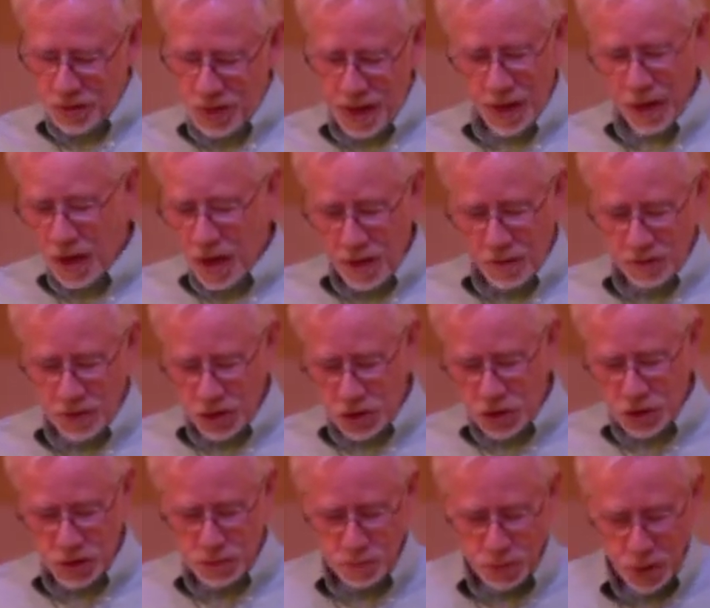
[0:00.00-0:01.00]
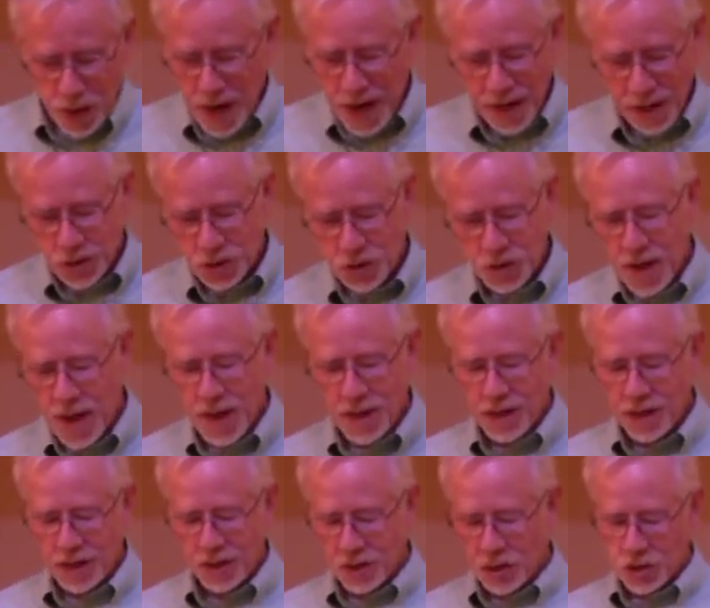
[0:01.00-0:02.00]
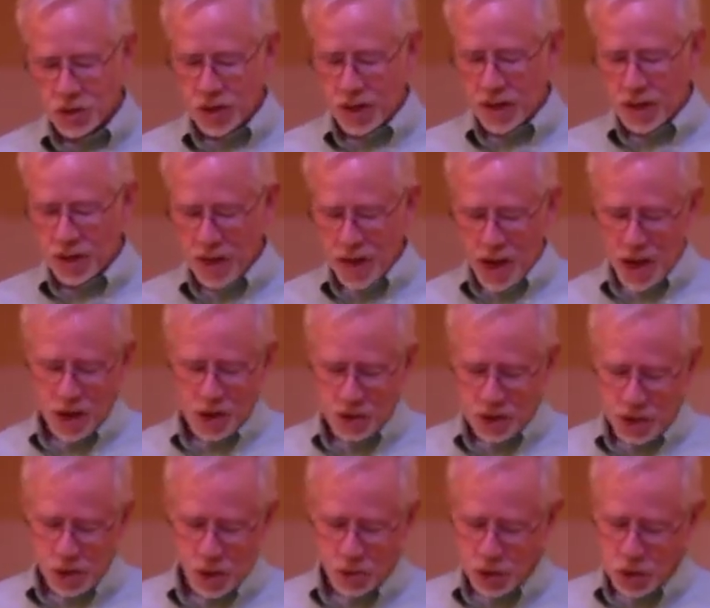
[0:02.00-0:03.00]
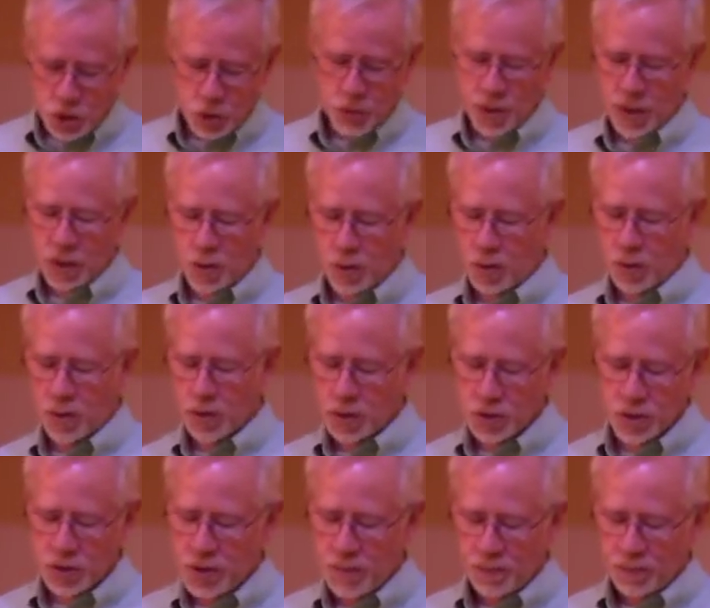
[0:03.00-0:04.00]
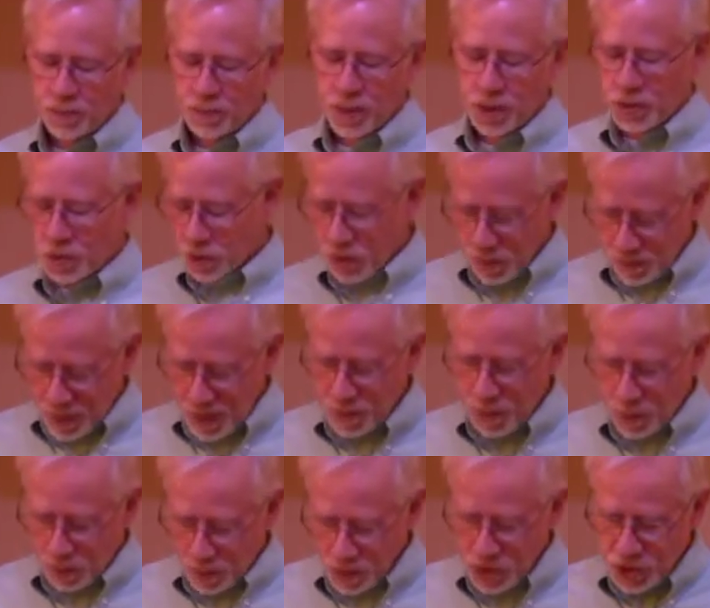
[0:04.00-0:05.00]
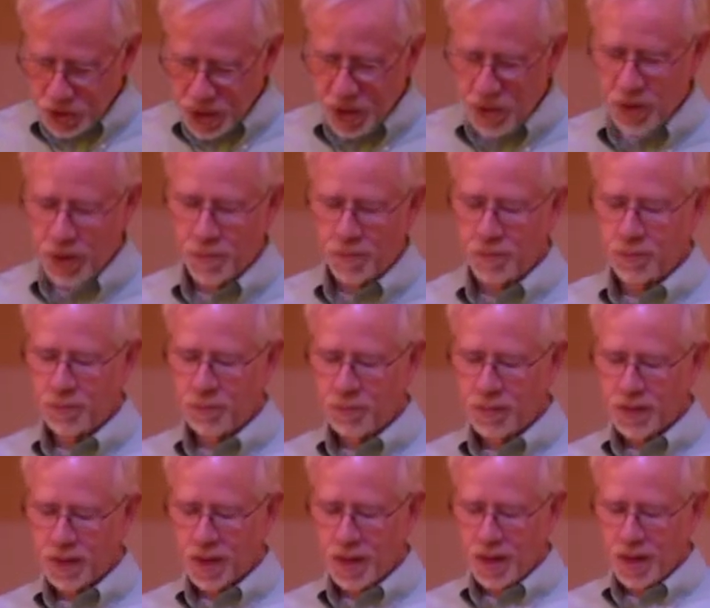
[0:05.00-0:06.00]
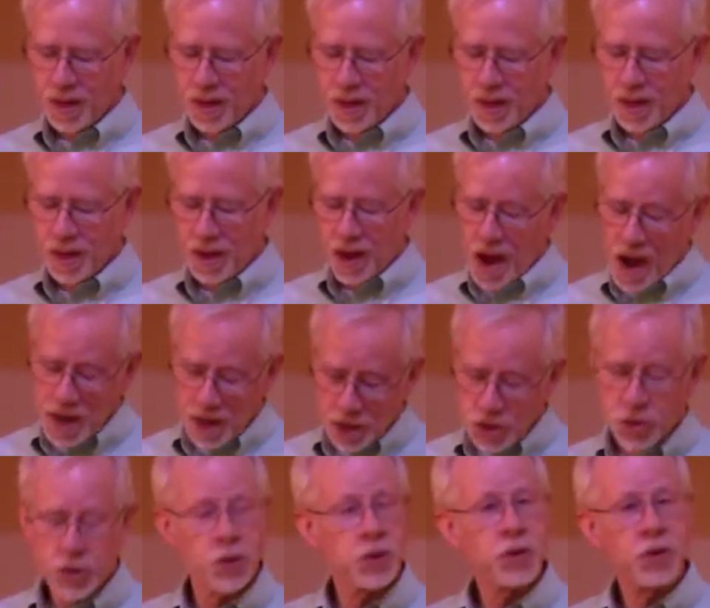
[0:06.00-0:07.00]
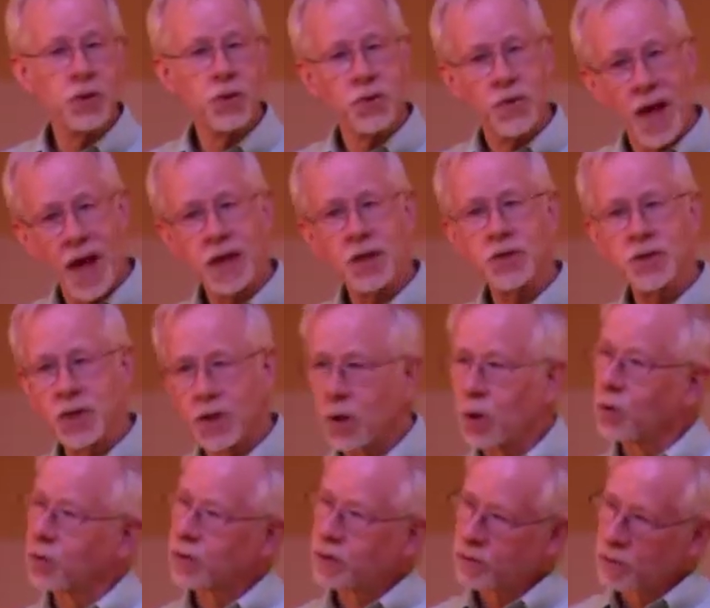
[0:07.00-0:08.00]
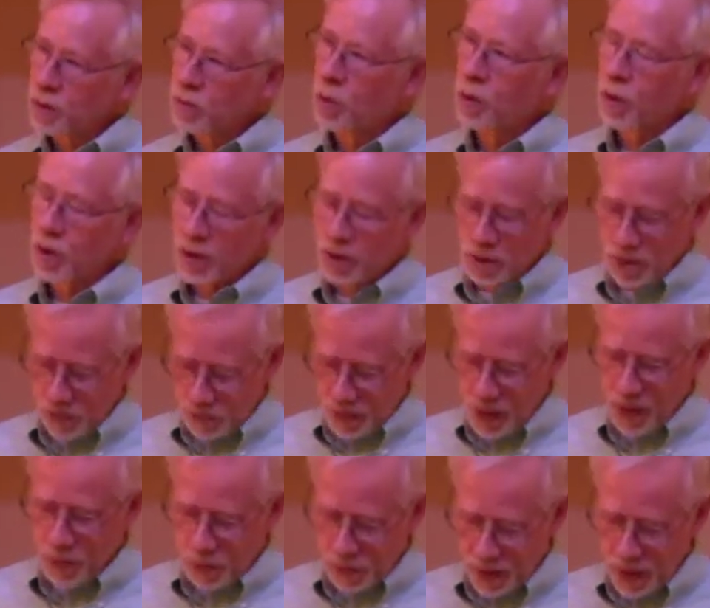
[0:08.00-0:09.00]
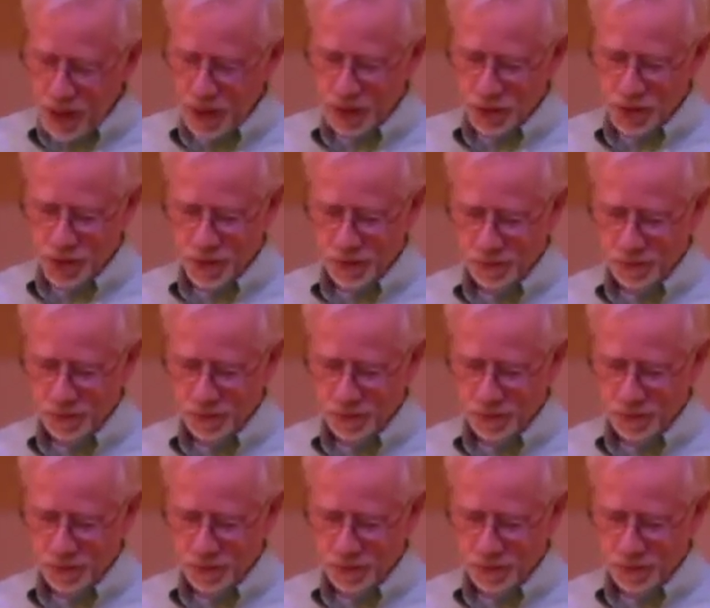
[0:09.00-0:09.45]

They love to pray standing in the synagogues and on the street corners so that people will see them. I assure you, that's the only reward they will get.